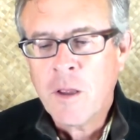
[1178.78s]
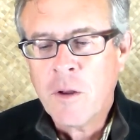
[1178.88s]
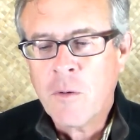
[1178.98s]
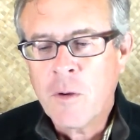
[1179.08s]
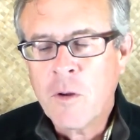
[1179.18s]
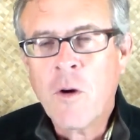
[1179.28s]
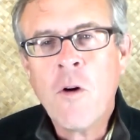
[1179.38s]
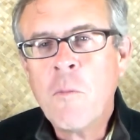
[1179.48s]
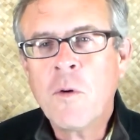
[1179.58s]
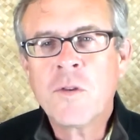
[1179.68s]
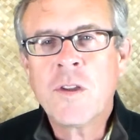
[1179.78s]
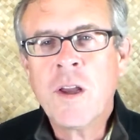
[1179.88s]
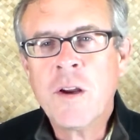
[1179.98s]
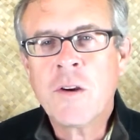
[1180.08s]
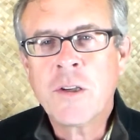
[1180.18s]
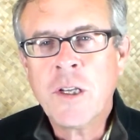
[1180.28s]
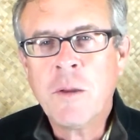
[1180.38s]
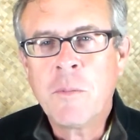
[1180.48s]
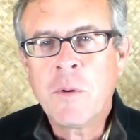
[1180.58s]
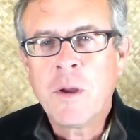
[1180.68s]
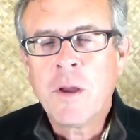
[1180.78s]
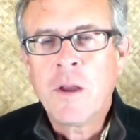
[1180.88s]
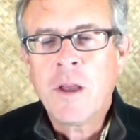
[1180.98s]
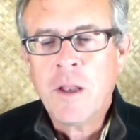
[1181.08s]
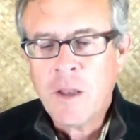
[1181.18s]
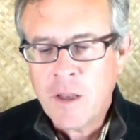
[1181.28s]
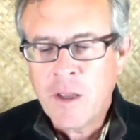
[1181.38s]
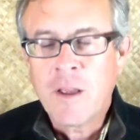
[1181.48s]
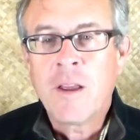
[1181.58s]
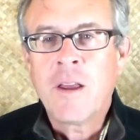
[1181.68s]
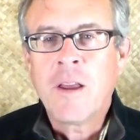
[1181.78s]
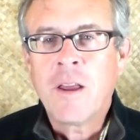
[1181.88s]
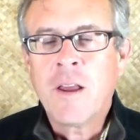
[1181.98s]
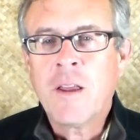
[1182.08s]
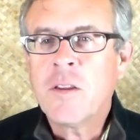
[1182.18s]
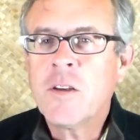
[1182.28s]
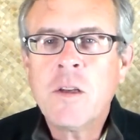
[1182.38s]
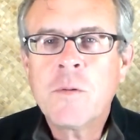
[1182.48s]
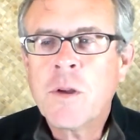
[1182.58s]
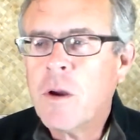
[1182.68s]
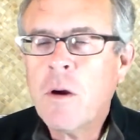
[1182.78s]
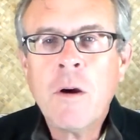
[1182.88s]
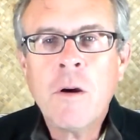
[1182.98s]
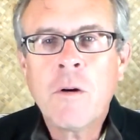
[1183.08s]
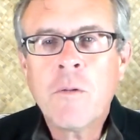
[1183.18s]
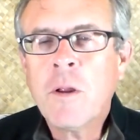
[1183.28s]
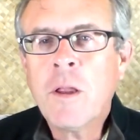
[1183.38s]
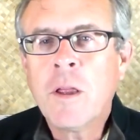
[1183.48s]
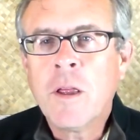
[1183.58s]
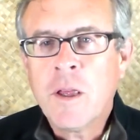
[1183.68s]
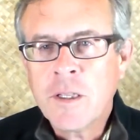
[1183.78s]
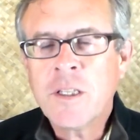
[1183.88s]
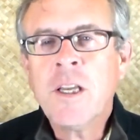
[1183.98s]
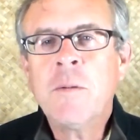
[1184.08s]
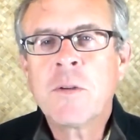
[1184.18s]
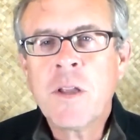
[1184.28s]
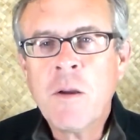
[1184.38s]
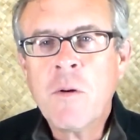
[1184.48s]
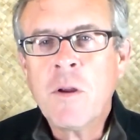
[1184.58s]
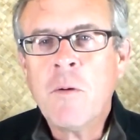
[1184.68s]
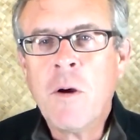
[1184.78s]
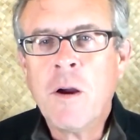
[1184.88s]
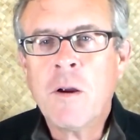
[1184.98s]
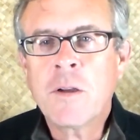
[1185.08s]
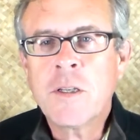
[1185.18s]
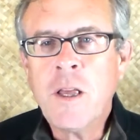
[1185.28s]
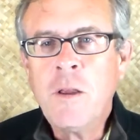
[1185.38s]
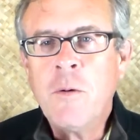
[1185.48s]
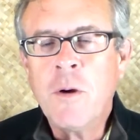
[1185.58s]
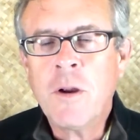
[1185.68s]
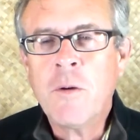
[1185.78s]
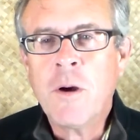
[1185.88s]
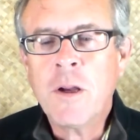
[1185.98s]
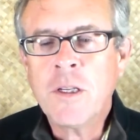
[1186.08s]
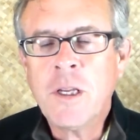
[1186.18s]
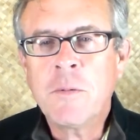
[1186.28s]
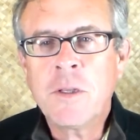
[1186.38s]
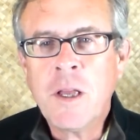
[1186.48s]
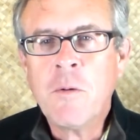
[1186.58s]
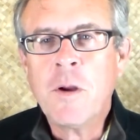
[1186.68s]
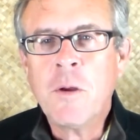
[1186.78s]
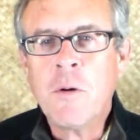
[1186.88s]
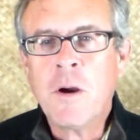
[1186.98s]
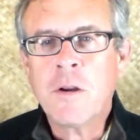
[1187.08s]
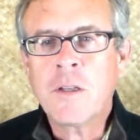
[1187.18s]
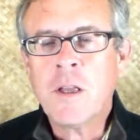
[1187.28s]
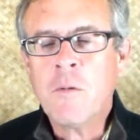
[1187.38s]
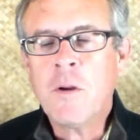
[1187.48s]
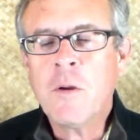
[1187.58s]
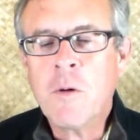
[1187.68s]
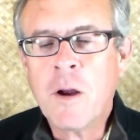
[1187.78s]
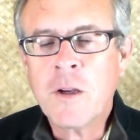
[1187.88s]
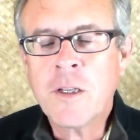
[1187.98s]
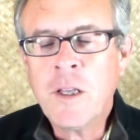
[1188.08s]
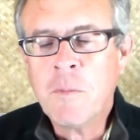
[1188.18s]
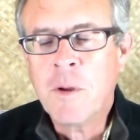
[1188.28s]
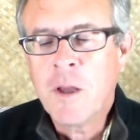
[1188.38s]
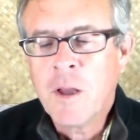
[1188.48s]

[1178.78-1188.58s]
You know, you're almost there, sheep. And And the sheep say, oh, really? Sheep, stay where you are. Stay you where you are, sheep. Stay where you are. Stay where you are, sheep.